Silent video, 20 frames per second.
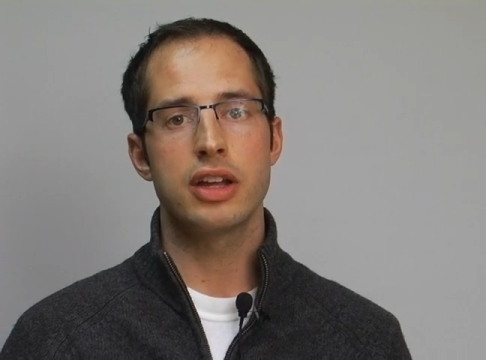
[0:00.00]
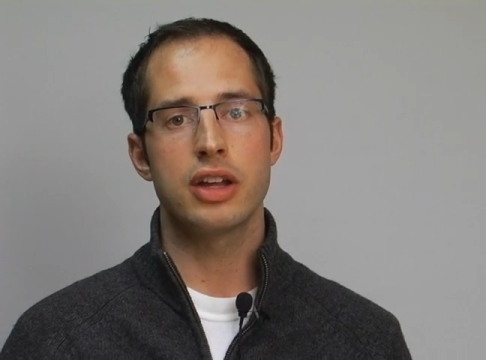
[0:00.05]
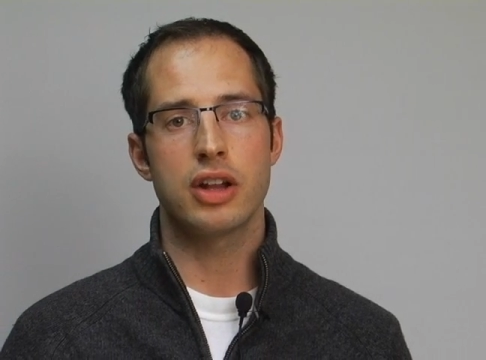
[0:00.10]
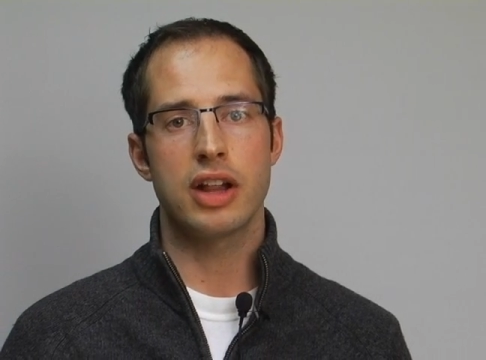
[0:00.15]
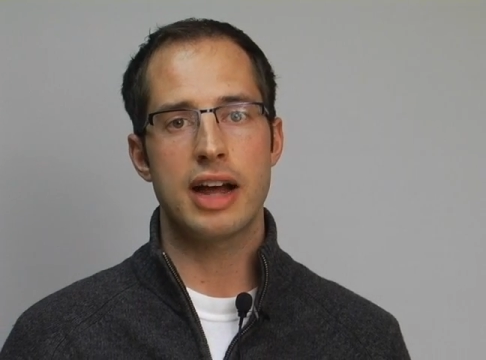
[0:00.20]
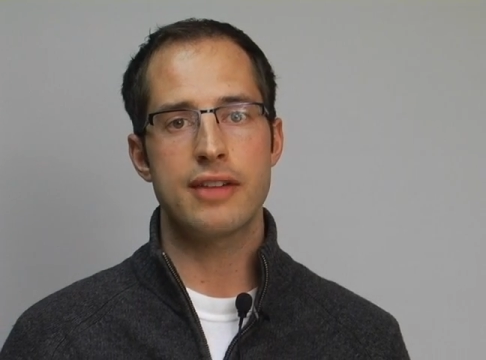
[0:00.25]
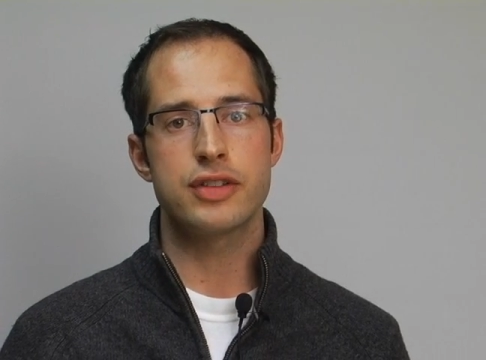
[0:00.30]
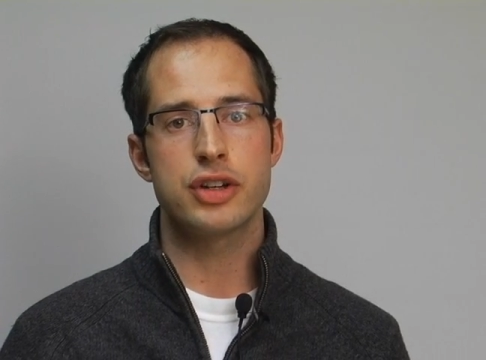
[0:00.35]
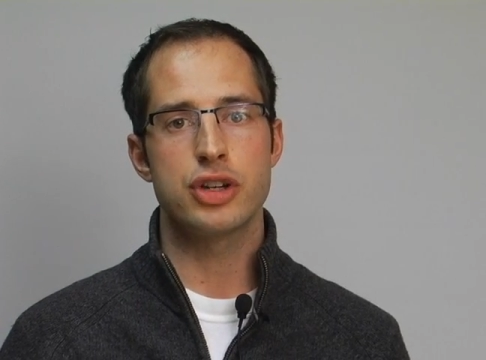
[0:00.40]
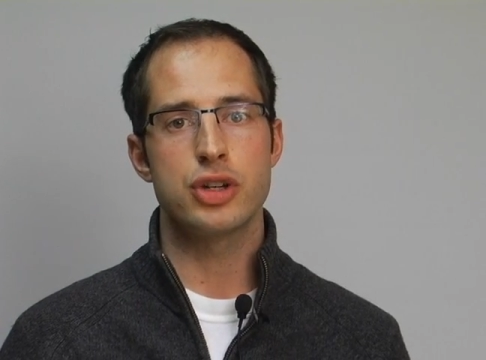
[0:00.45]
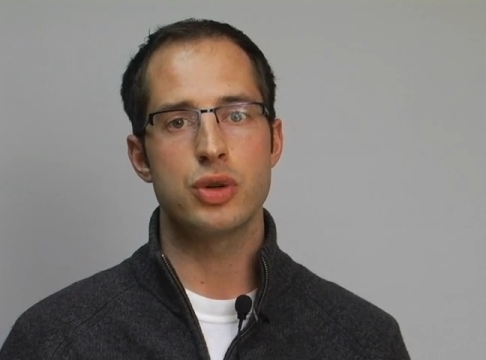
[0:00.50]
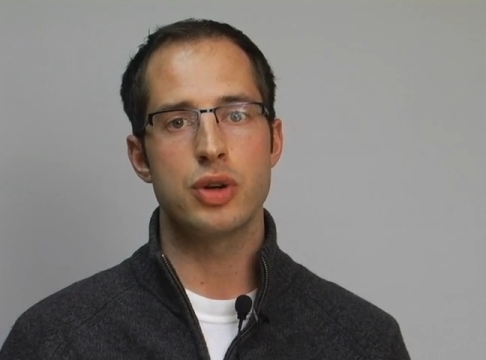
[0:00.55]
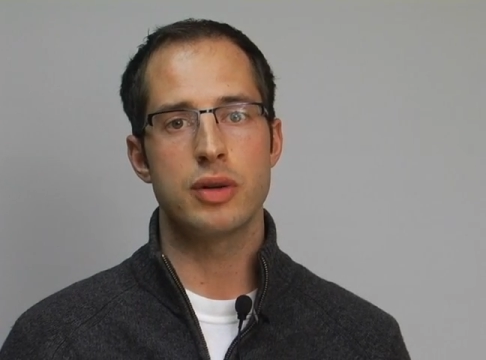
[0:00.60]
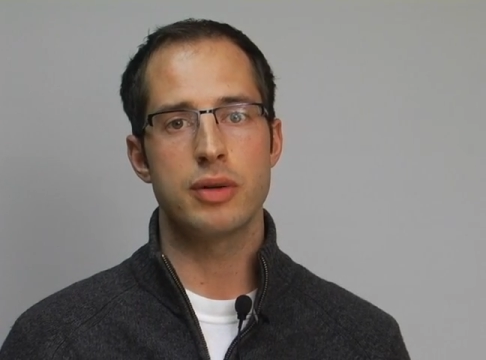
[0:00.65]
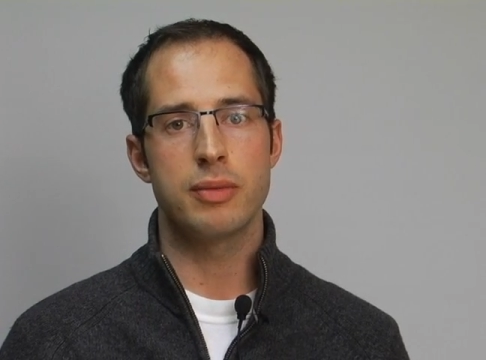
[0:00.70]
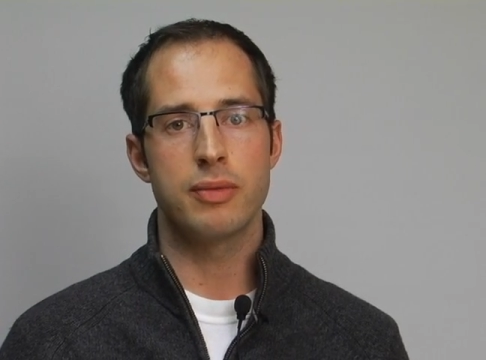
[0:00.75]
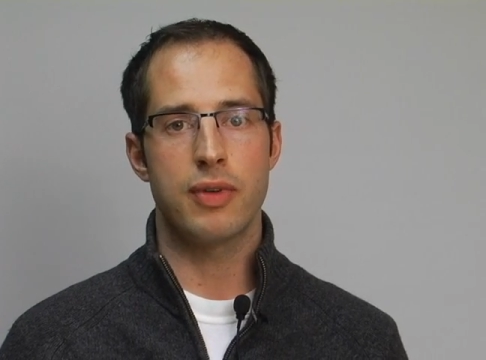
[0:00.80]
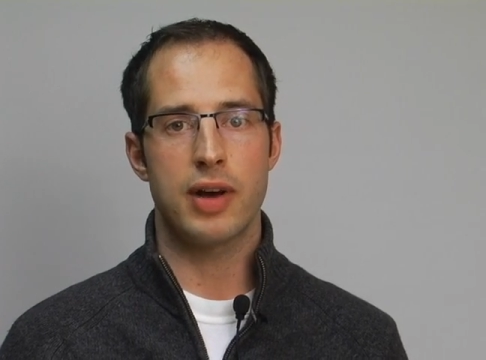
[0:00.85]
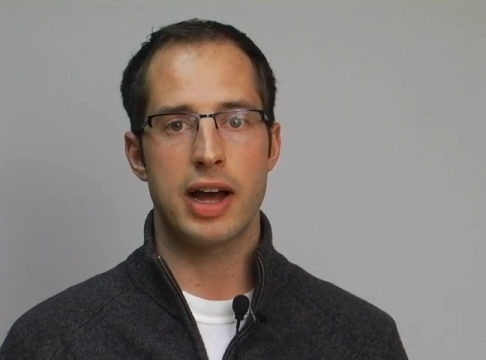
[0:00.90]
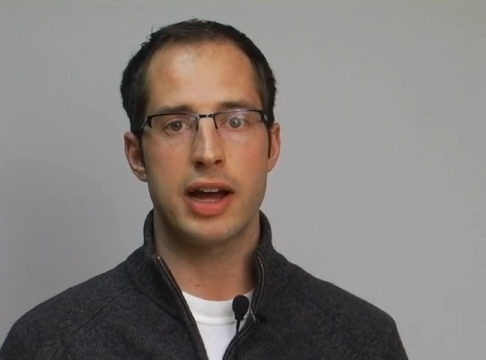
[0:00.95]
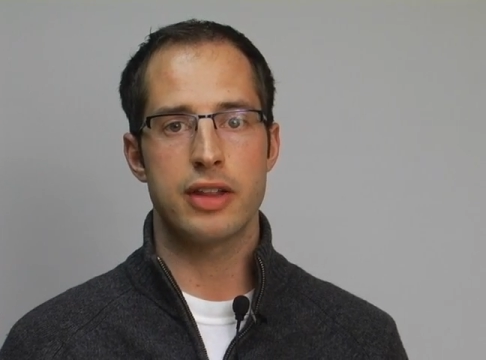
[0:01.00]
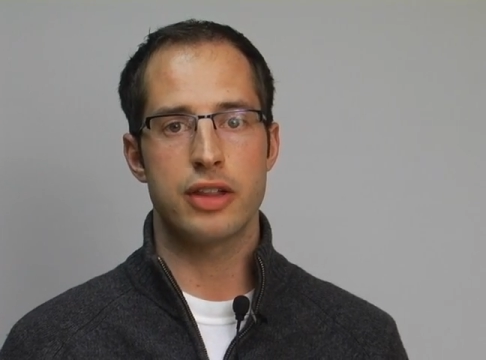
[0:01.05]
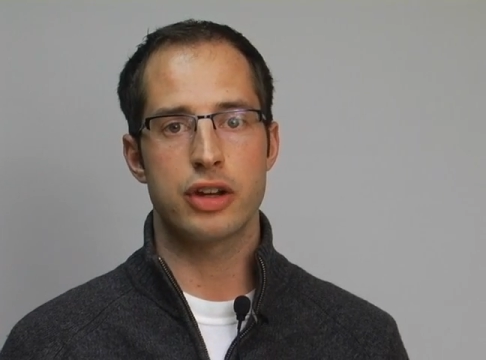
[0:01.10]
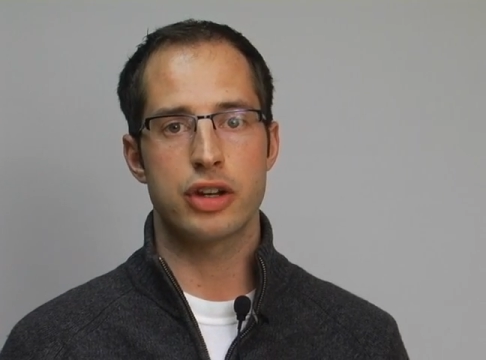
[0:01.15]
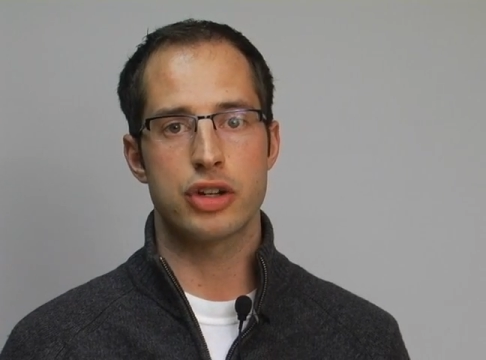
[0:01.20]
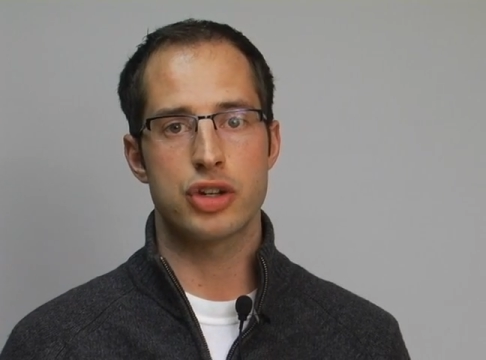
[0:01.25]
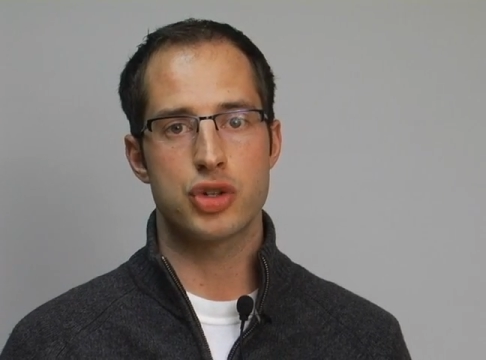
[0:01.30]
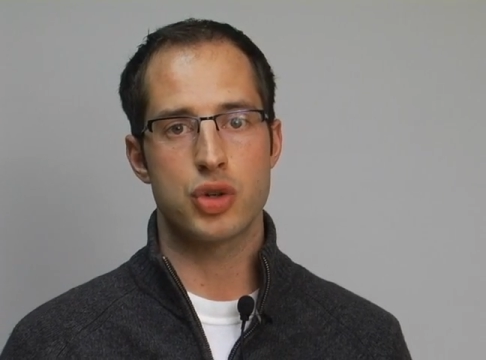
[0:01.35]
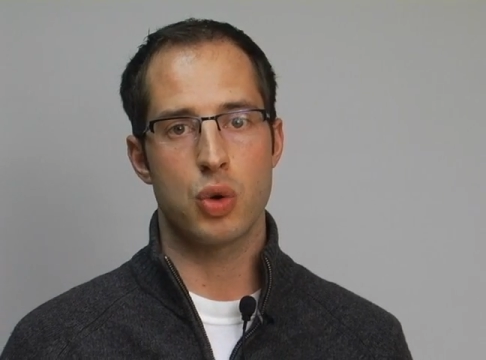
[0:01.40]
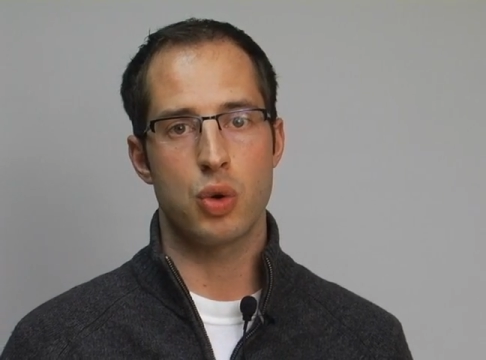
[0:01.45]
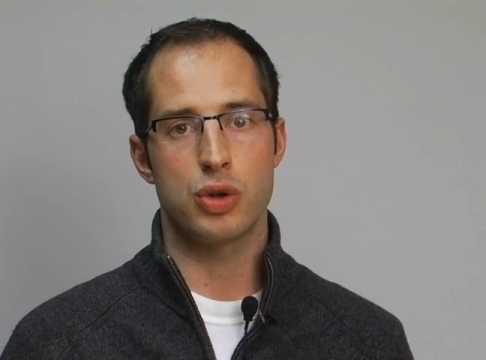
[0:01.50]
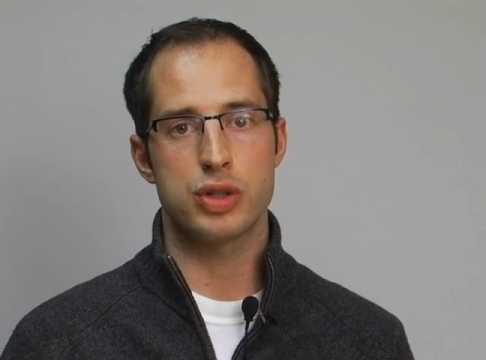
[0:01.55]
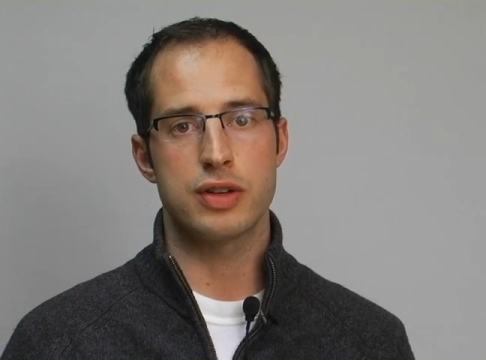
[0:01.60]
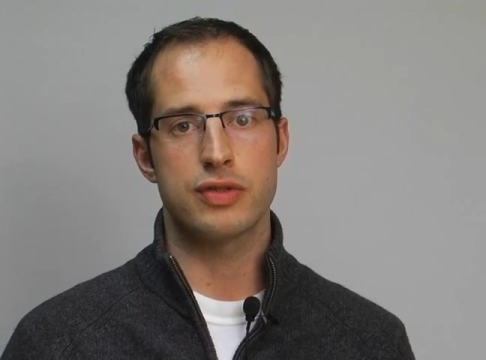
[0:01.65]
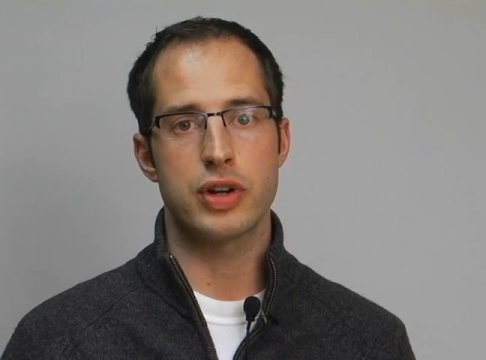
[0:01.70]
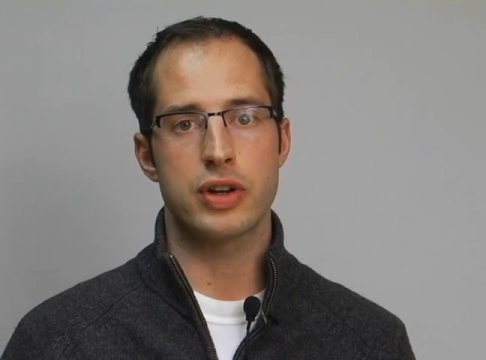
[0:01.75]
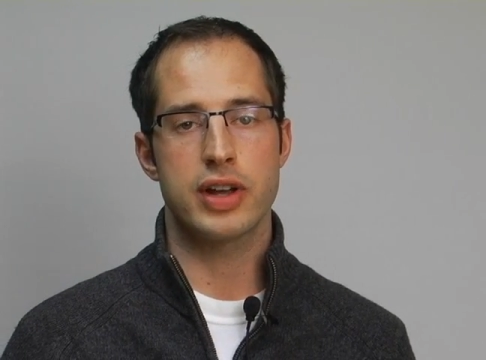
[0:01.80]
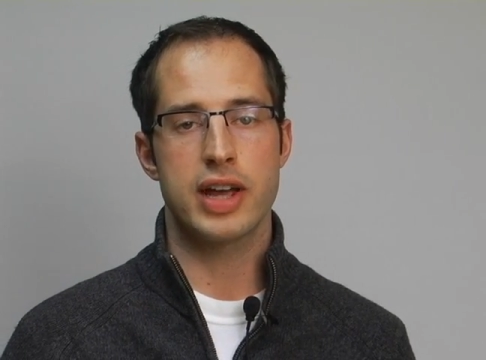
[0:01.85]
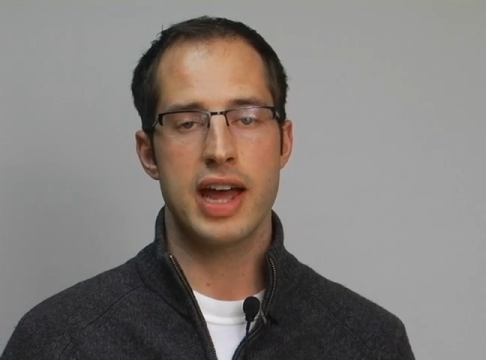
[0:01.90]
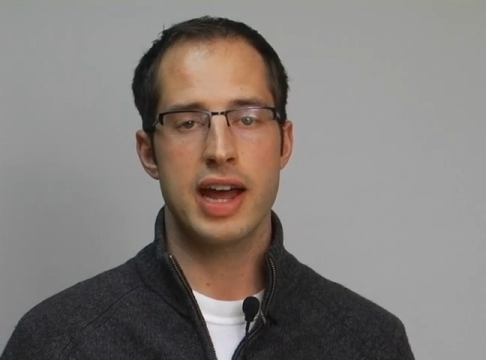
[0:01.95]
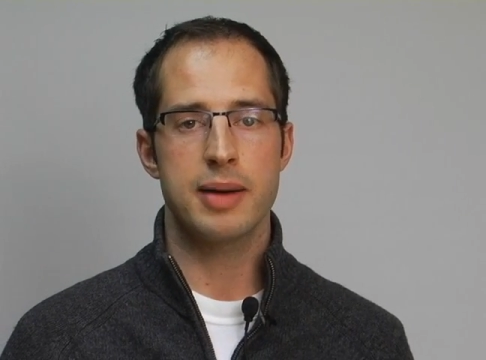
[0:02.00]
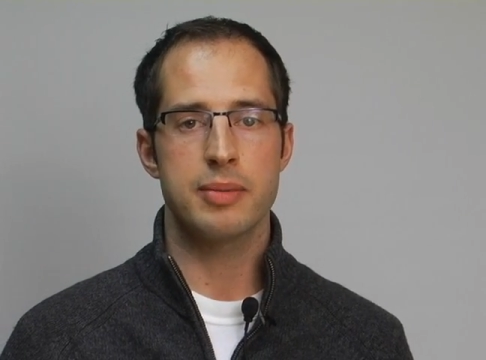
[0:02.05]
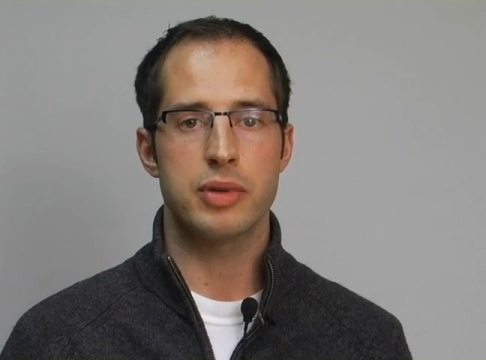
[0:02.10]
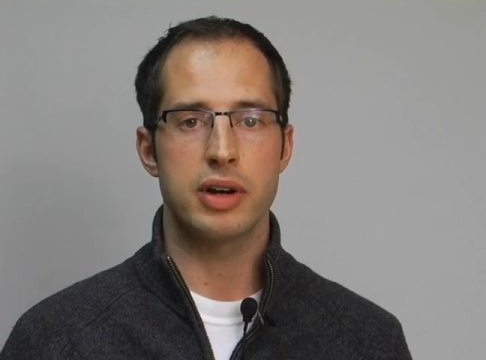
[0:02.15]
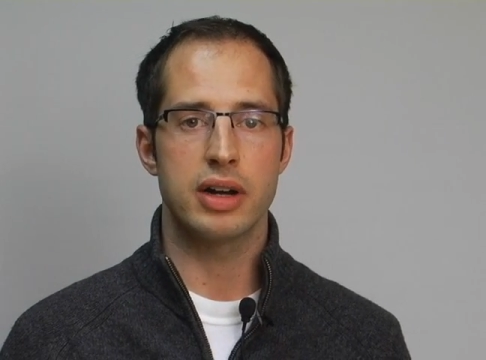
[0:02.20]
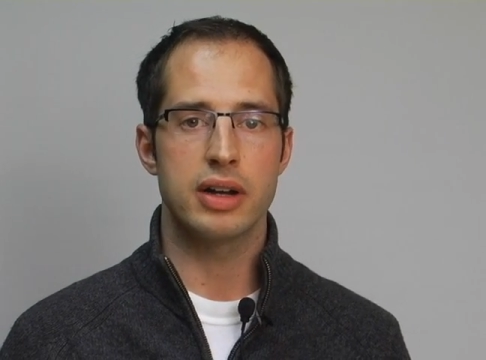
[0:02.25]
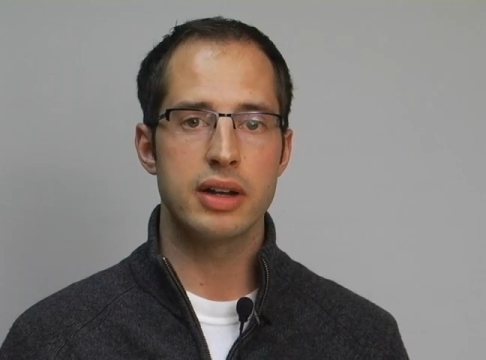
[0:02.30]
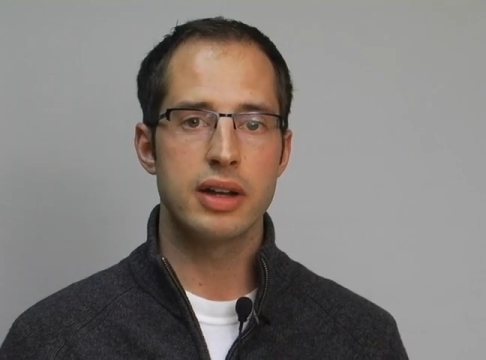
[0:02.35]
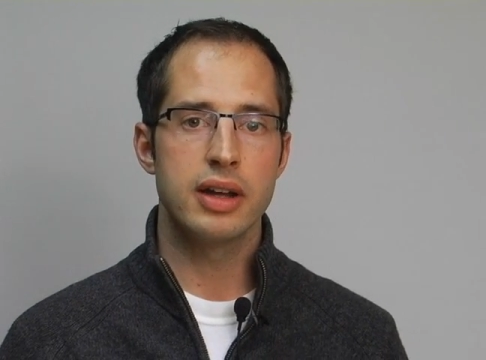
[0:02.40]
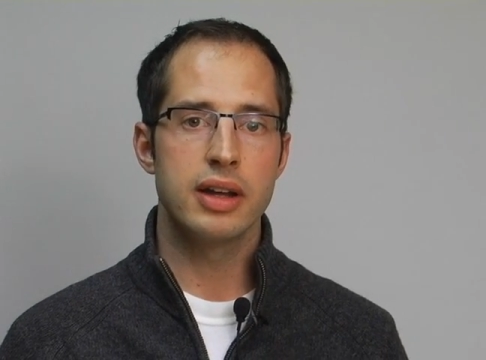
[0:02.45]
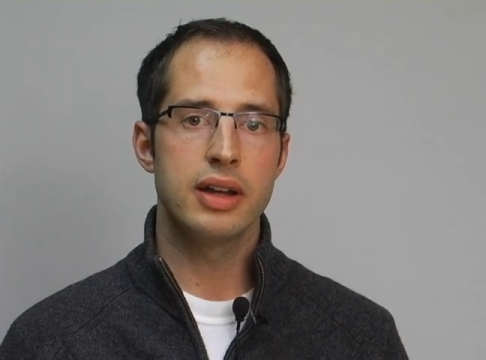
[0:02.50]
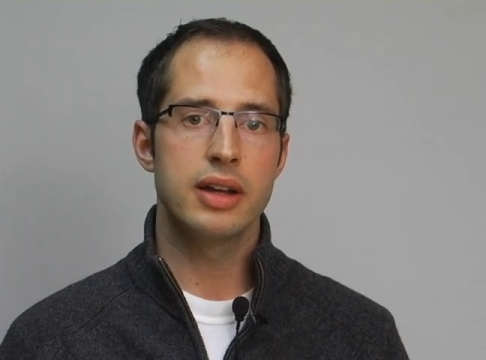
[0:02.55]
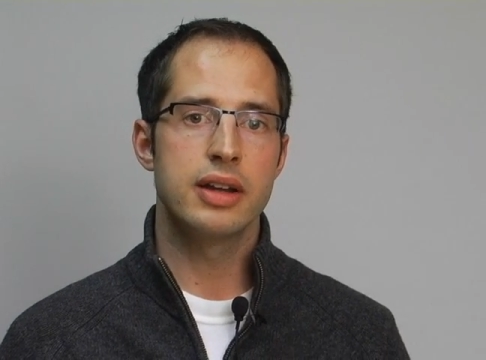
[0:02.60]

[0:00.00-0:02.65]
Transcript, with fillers: You'll have to do it via the controls of your camera.